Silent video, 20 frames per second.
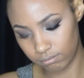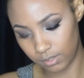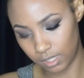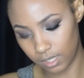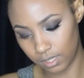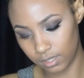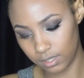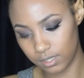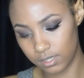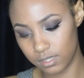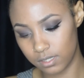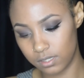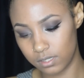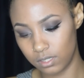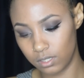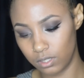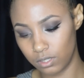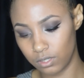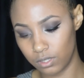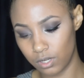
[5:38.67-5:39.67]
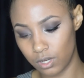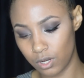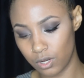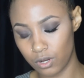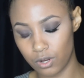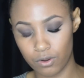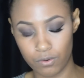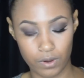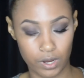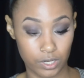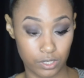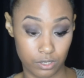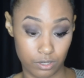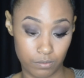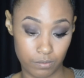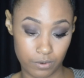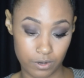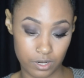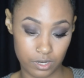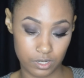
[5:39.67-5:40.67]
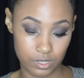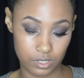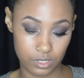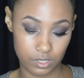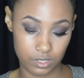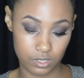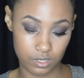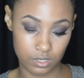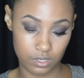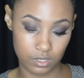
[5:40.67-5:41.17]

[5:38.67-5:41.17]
Yeah, concealer corrector brush.